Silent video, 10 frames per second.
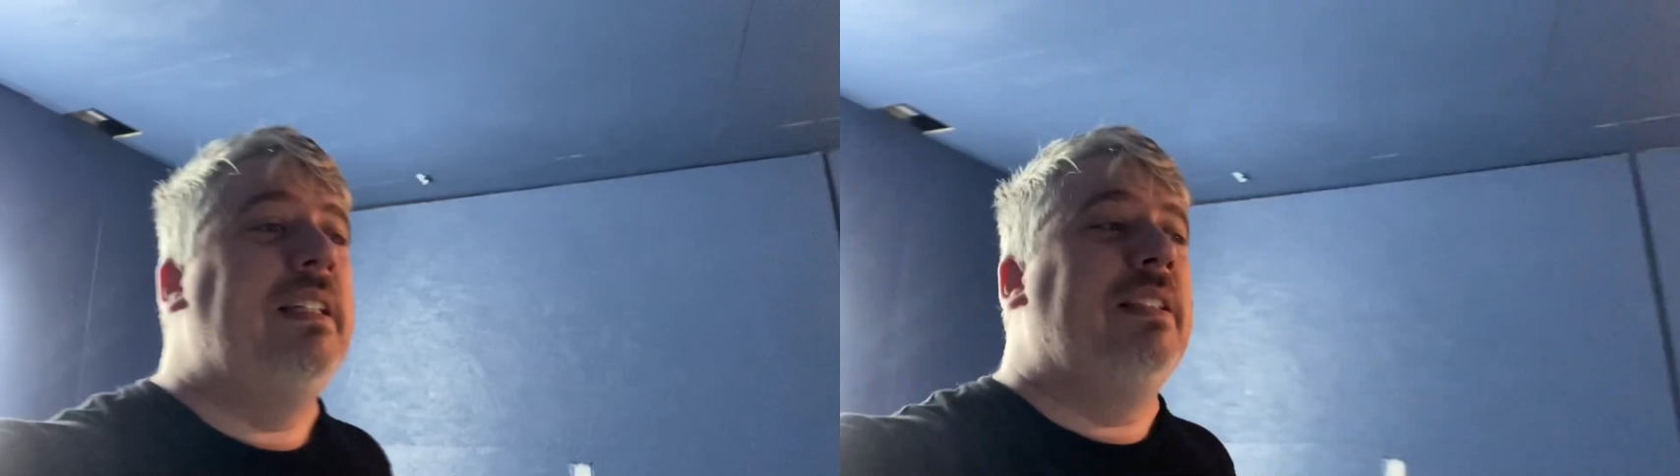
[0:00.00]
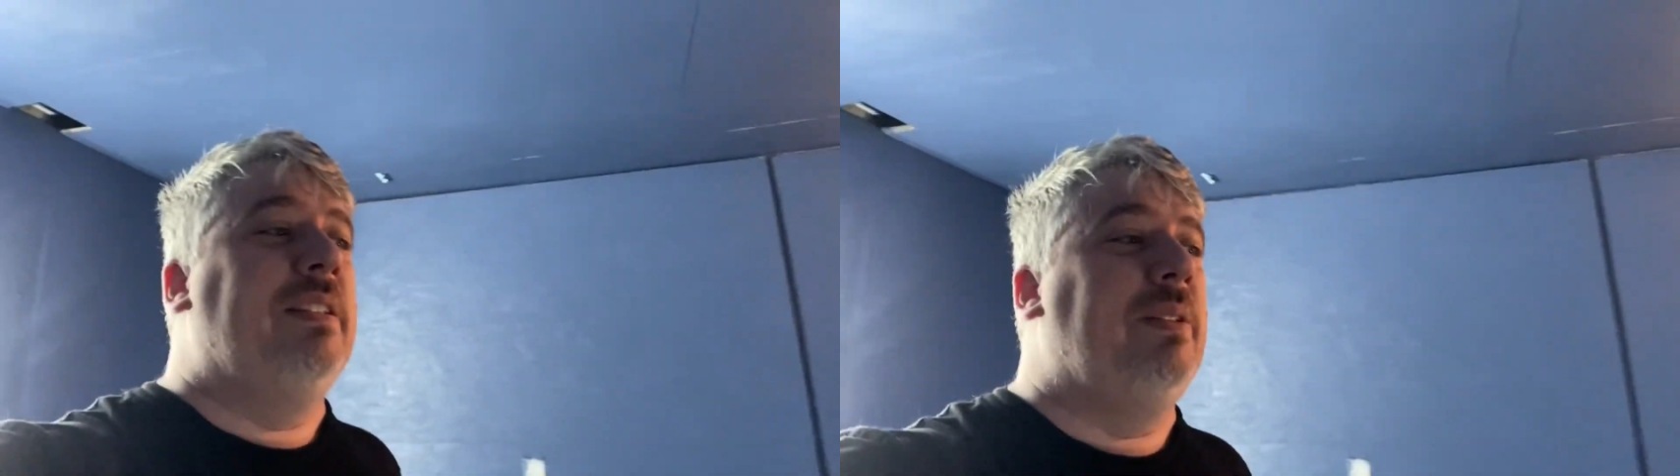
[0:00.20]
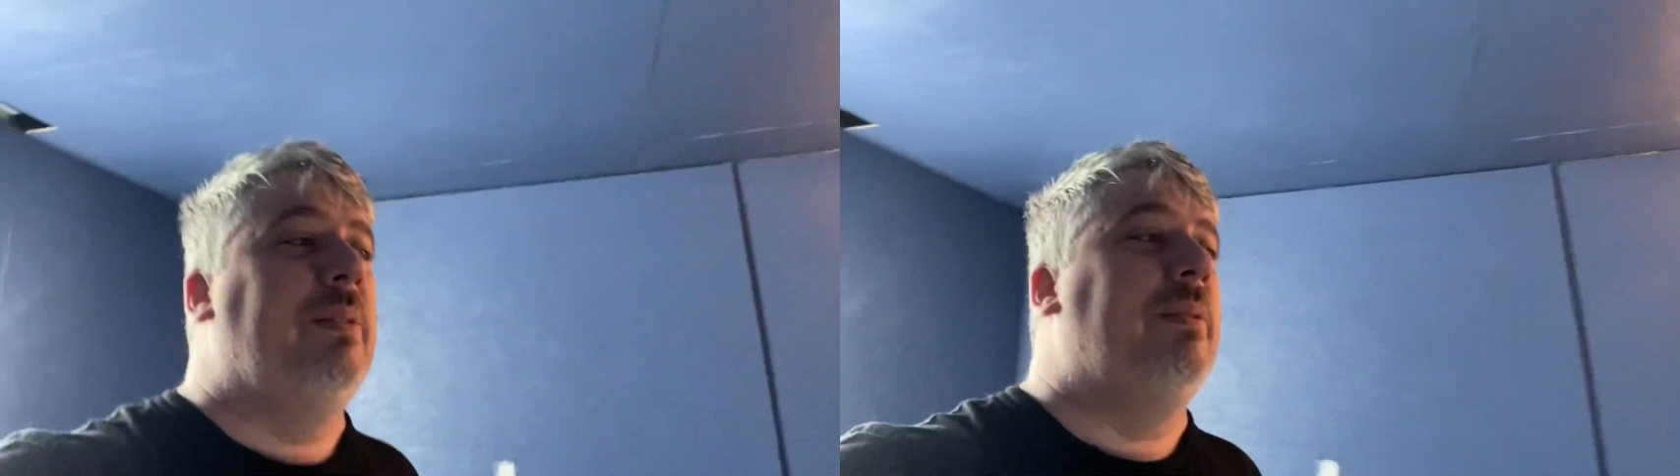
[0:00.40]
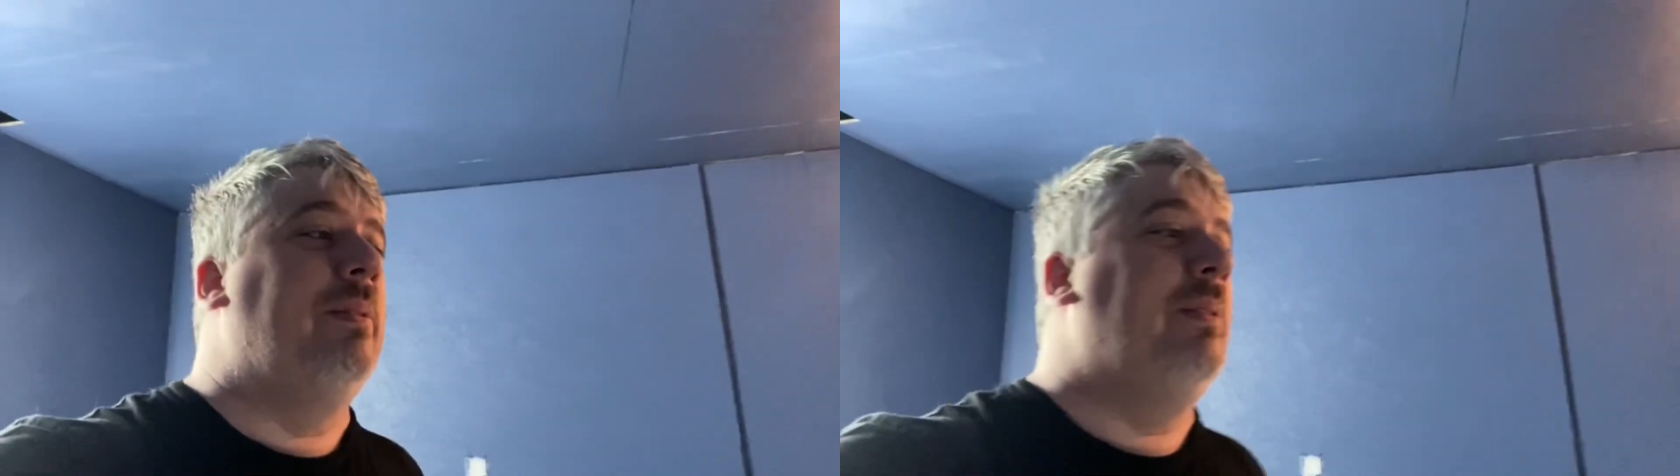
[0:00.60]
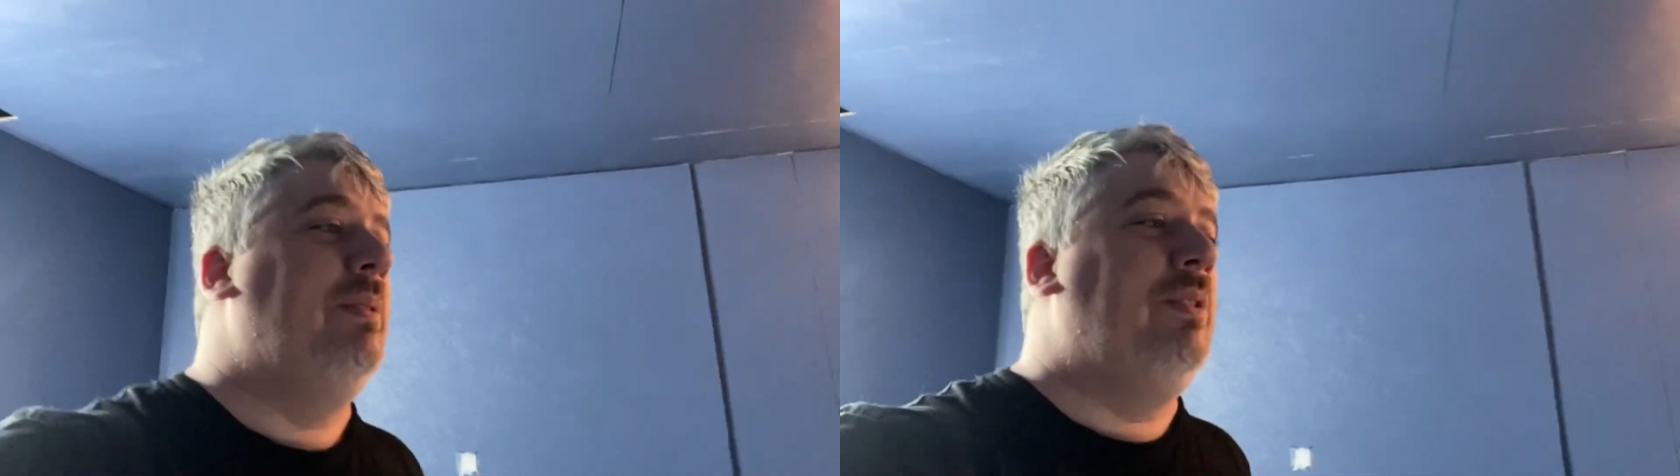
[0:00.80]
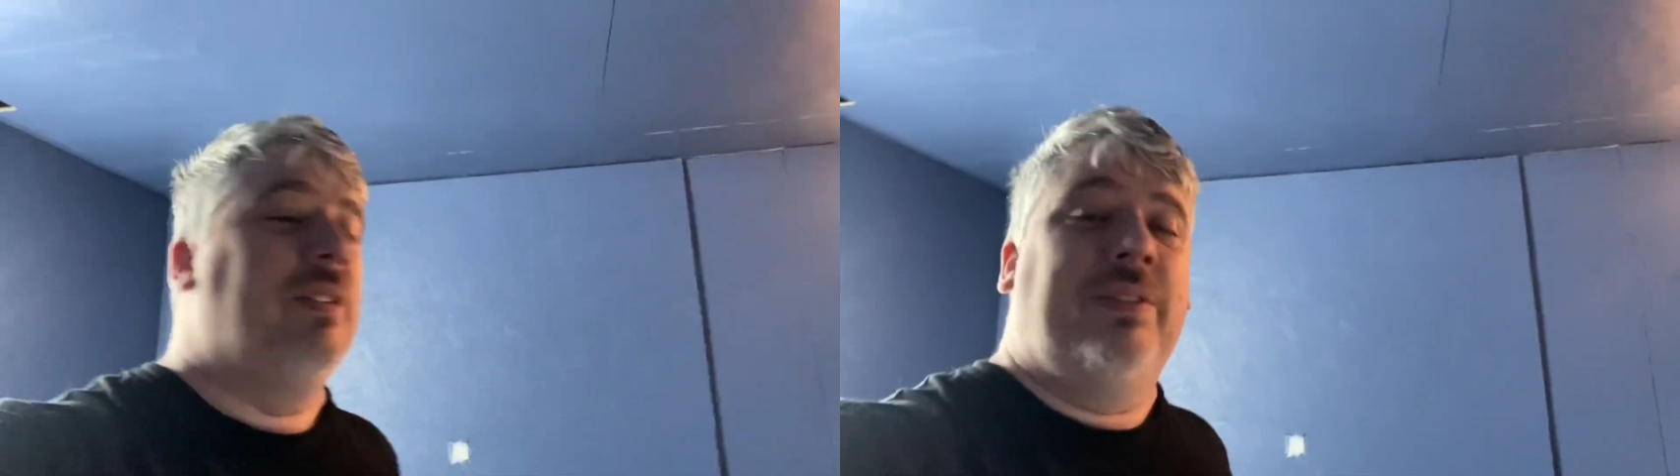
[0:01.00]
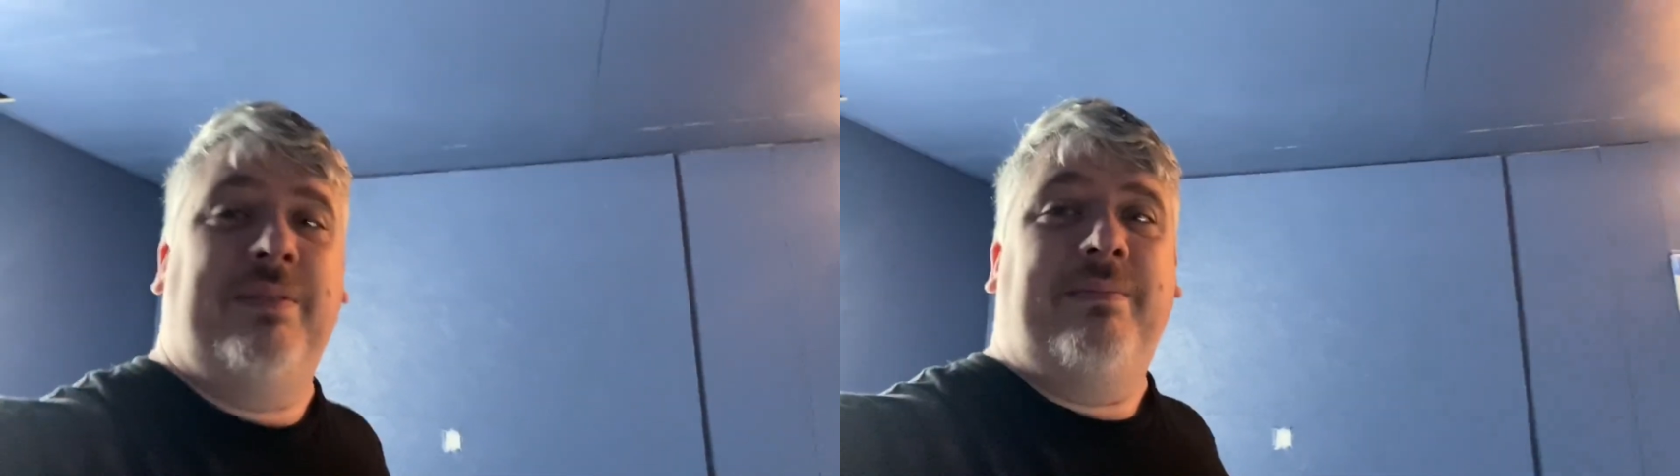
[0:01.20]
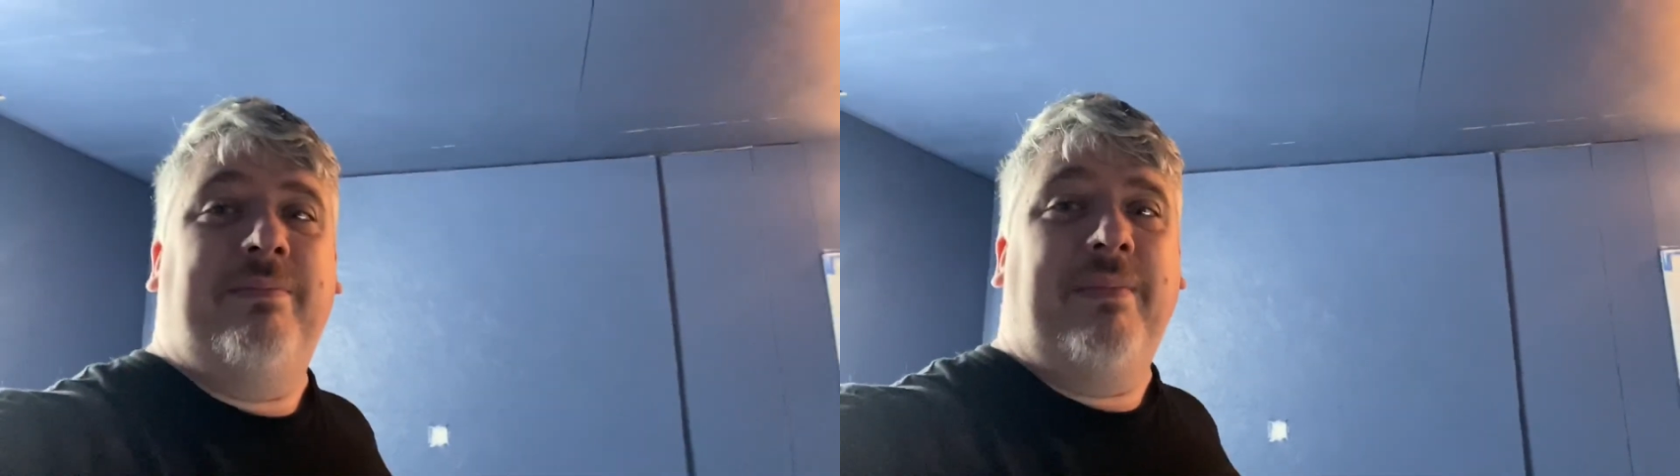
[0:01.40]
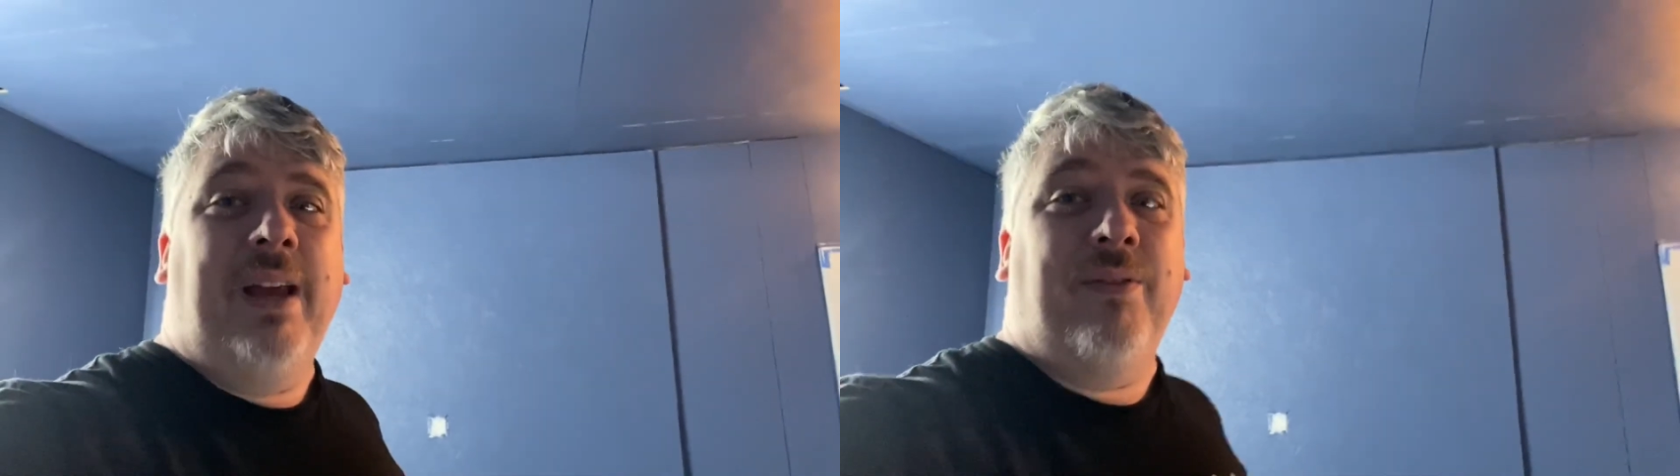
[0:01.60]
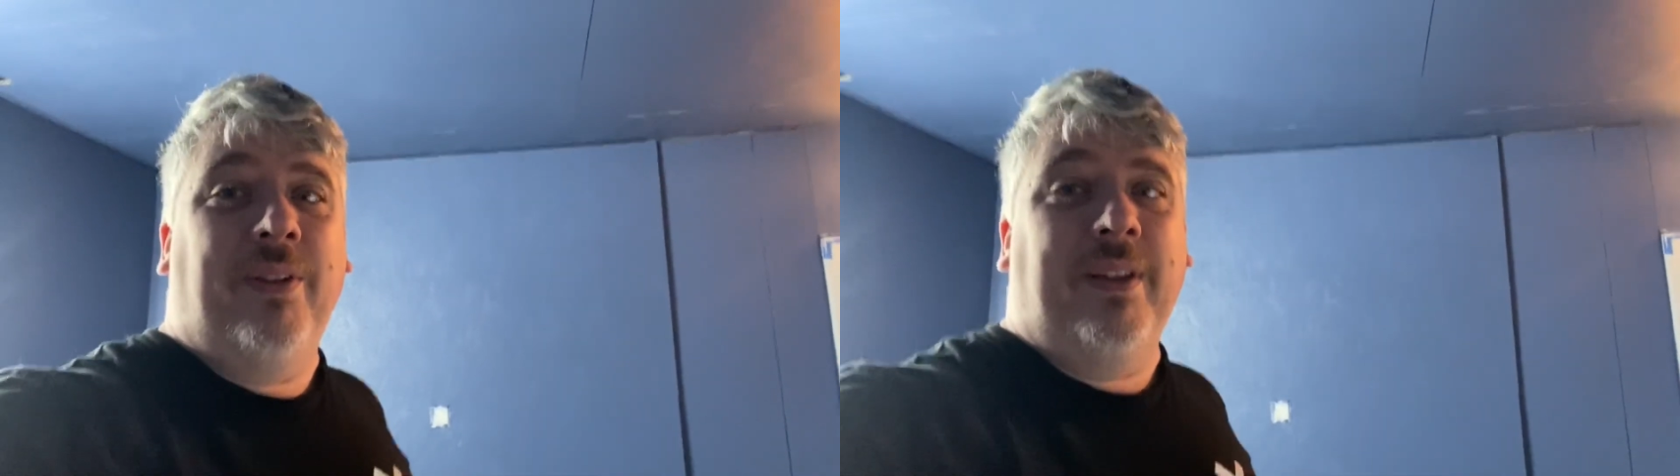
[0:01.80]
to just
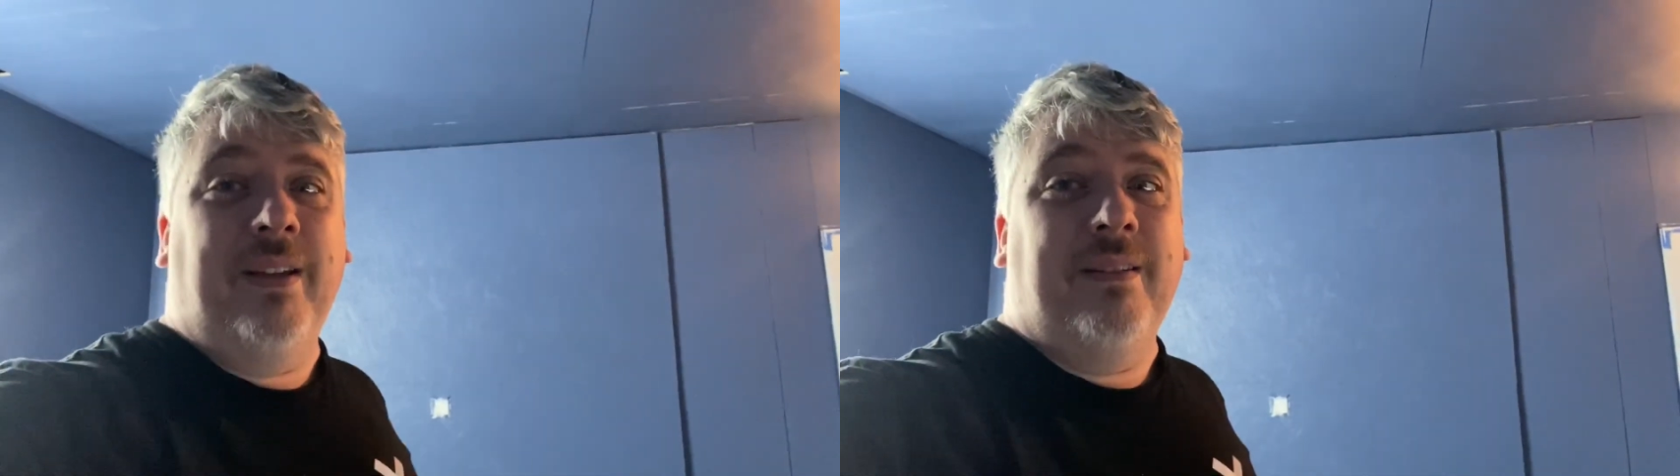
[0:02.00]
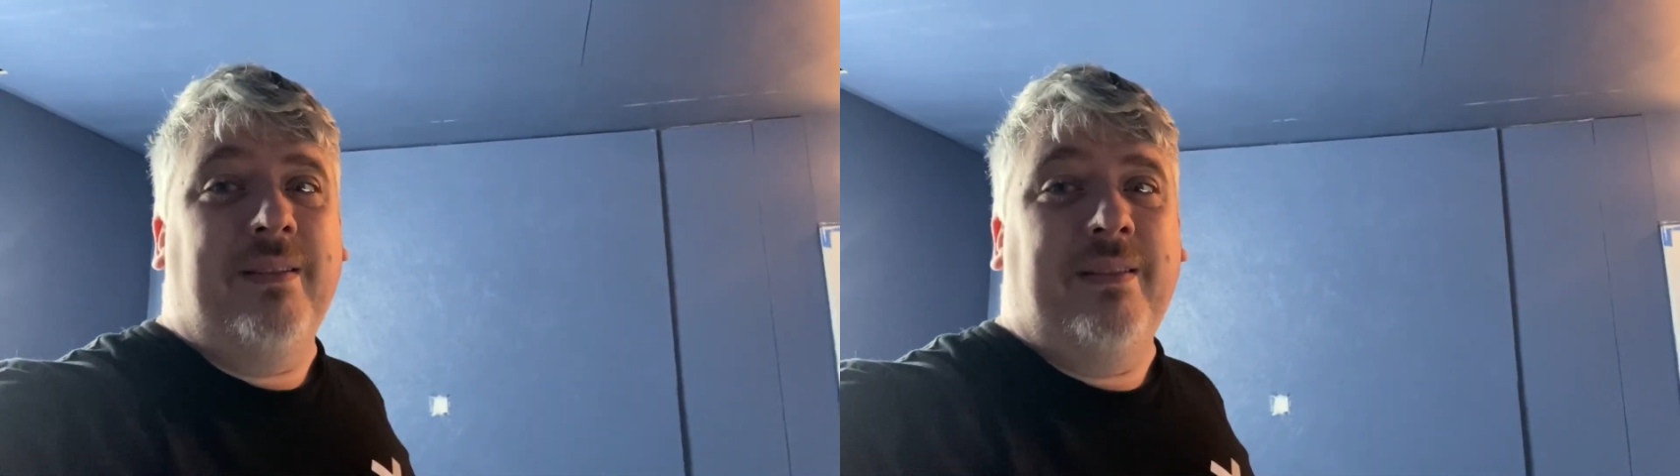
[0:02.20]
everything.